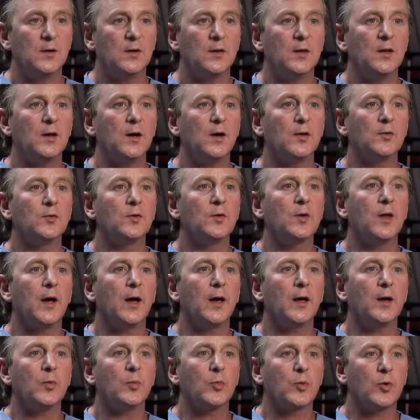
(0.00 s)
The
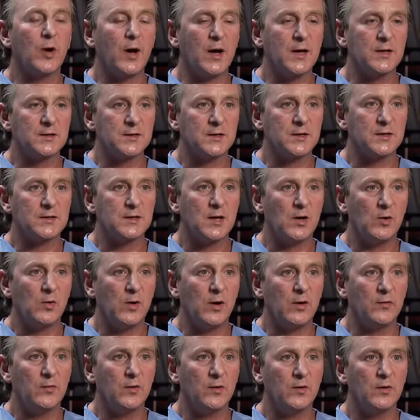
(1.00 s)
underlying process,
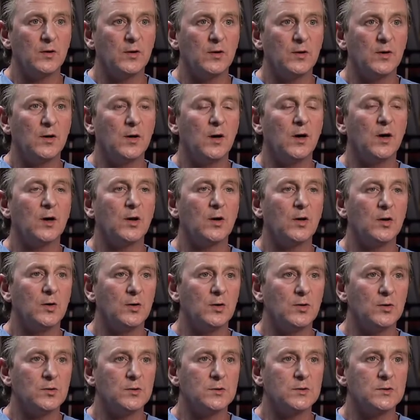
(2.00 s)
however,
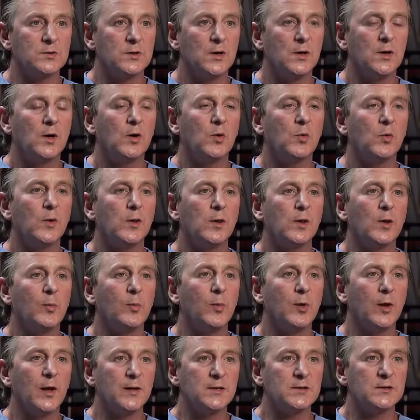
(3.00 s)
occurs when the
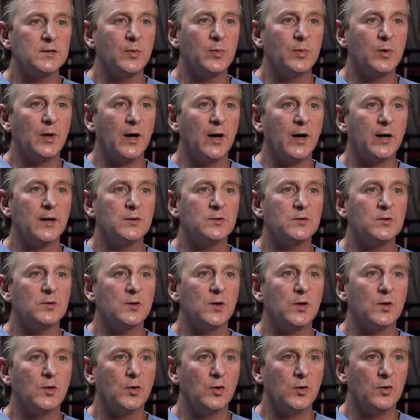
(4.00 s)
blood supply to
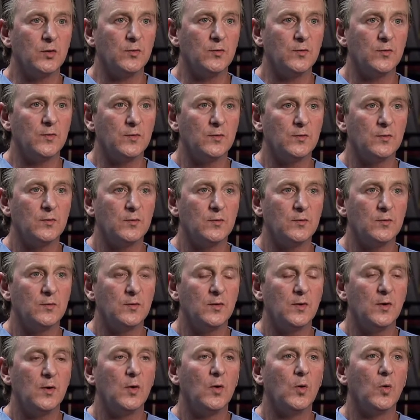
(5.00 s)
the nerve
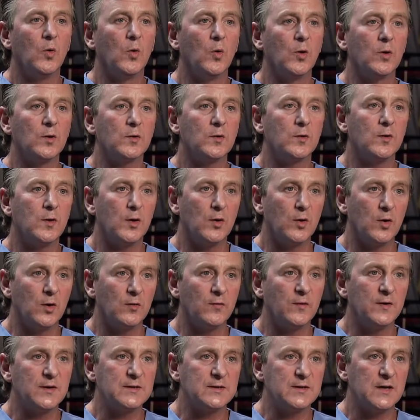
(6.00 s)
or the
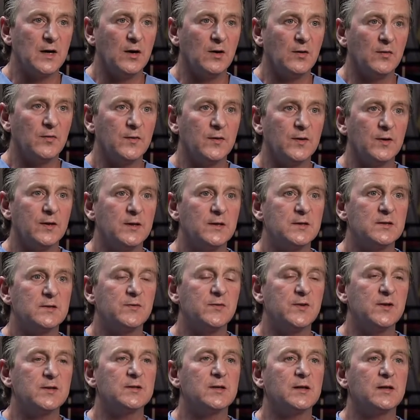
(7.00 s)
nerve itself is
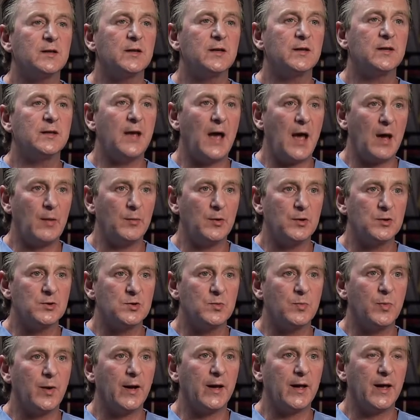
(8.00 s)
physically
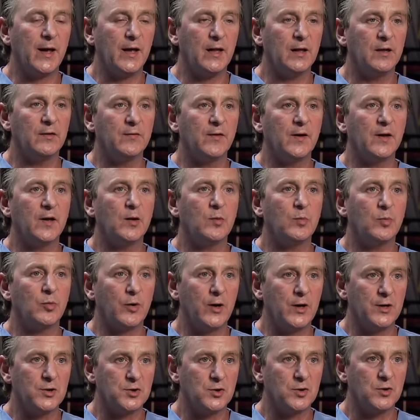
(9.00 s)
damaged by elevated
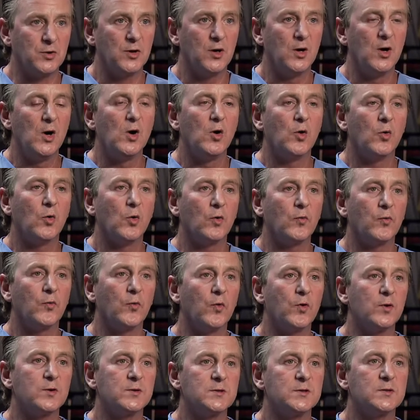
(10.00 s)
pressure or
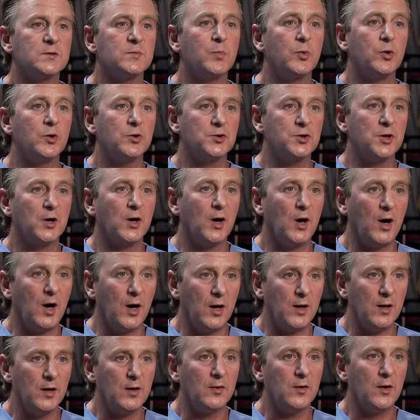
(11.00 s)
forces pushing
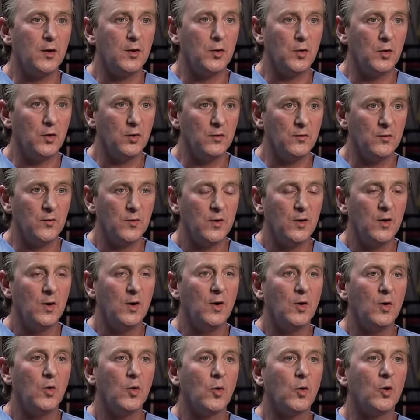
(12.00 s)
on the nerve
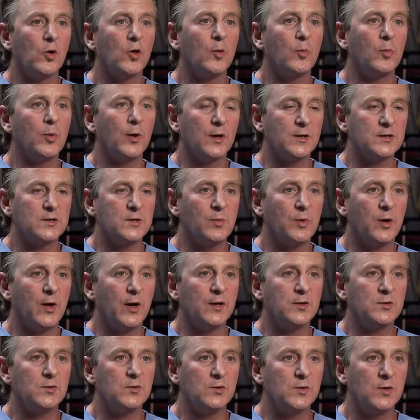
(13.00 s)
or the blood
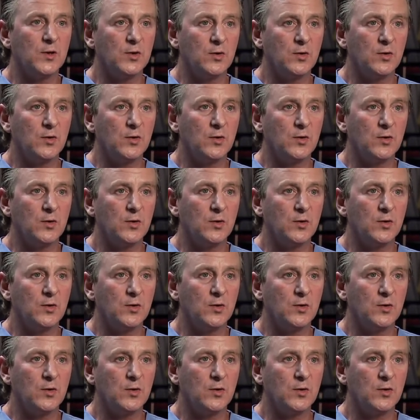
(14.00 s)
supply to the